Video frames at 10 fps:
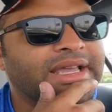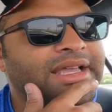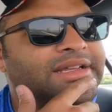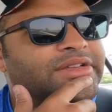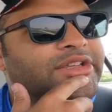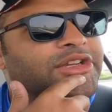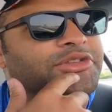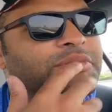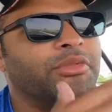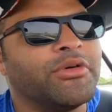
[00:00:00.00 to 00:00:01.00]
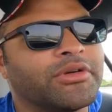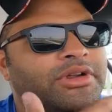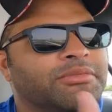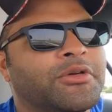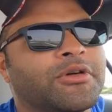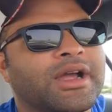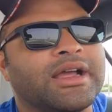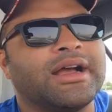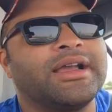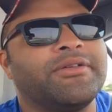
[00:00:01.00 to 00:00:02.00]
and you know, the more and more
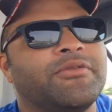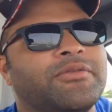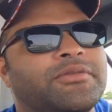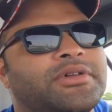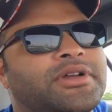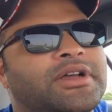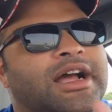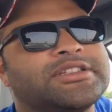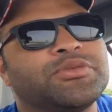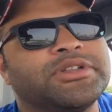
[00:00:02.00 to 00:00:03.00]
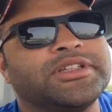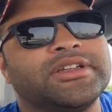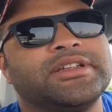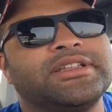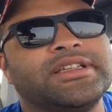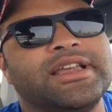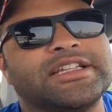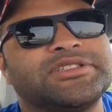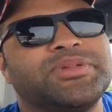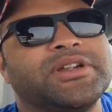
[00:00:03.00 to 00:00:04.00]
I just want the
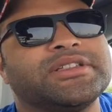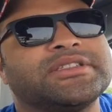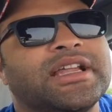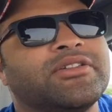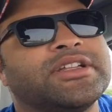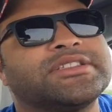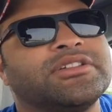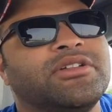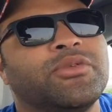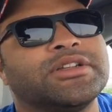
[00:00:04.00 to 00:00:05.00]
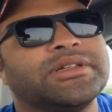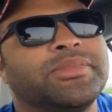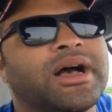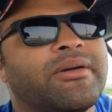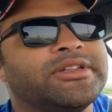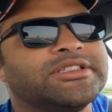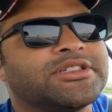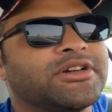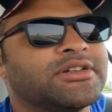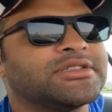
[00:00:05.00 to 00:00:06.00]
experience. I don't necessarily want to buy one of these
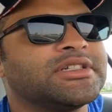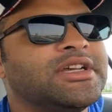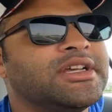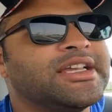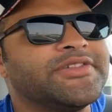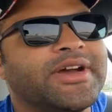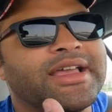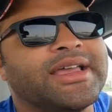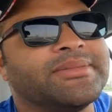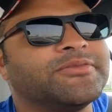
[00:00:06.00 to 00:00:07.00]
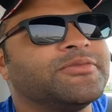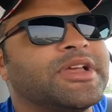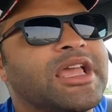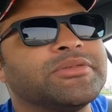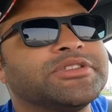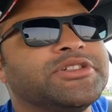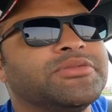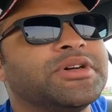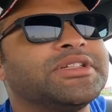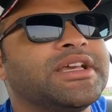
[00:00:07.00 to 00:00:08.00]
cars. If I am able to
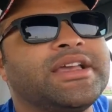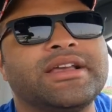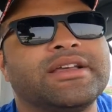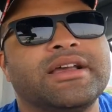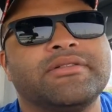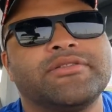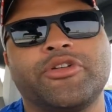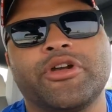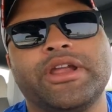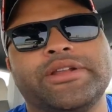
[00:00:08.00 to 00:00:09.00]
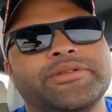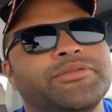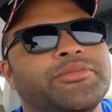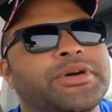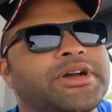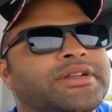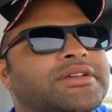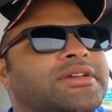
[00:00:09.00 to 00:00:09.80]
one day, great. But